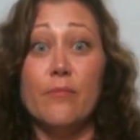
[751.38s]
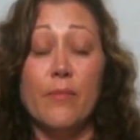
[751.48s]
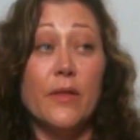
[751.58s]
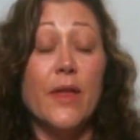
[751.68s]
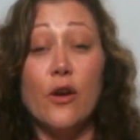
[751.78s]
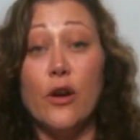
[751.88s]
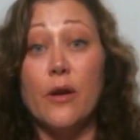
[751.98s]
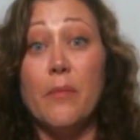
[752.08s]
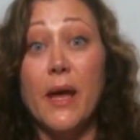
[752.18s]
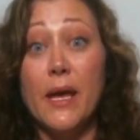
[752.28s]
that
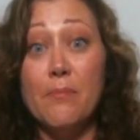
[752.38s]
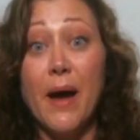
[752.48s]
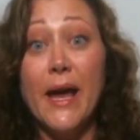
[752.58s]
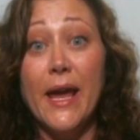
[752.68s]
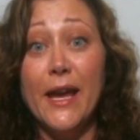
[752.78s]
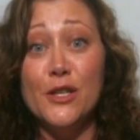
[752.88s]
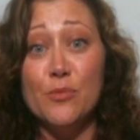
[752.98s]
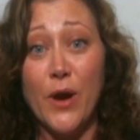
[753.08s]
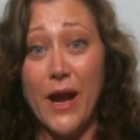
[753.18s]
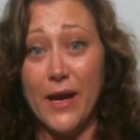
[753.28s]
are in my age
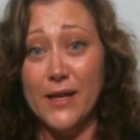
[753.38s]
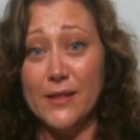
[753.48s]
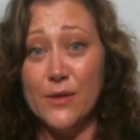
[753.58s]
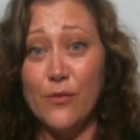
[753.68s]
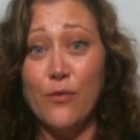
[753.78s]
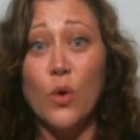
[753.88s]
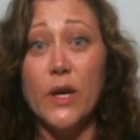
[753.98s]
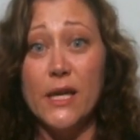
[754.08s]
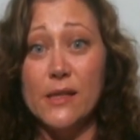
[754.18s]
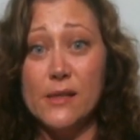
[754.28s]
bracket,
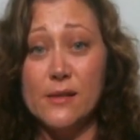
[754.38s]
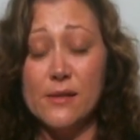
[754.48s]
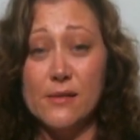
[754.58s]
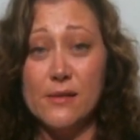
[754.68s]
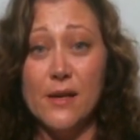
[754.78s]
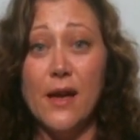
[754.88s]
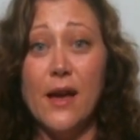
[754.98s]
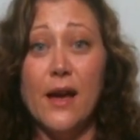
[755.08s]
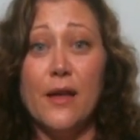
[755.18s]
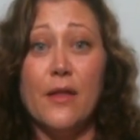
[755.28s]
40s,
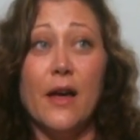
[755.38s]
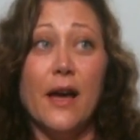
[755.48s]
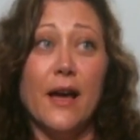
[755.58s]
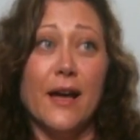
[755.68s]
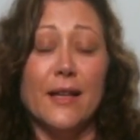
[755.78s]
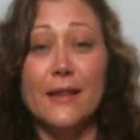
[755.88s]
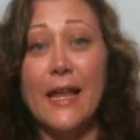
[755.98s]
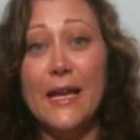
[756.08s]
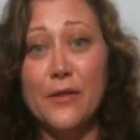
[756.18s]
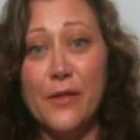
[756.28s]

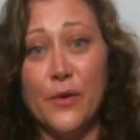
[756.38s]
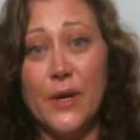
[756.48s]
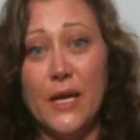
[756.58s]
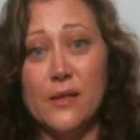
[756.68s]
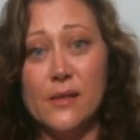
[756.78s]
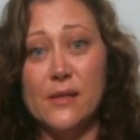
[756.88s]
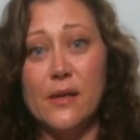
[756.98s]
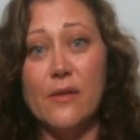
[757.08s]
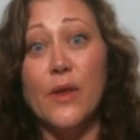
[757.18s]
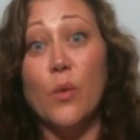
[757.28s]
late 30s,
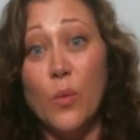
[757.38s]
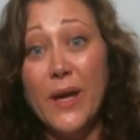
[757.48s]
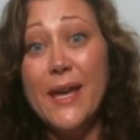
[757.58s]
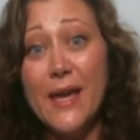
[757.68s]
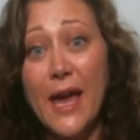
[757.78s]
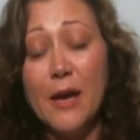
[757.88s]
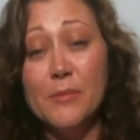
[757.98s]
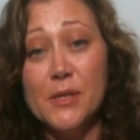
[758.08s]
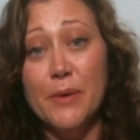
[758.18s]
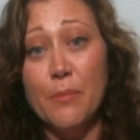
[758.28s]
that we came
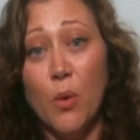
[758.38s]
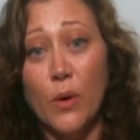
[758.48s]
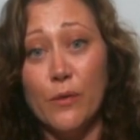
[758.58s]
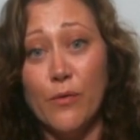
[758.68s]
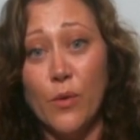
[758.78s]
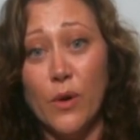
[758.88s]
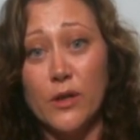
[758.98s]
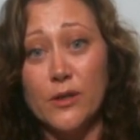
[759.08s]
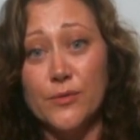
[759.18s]
to be born for.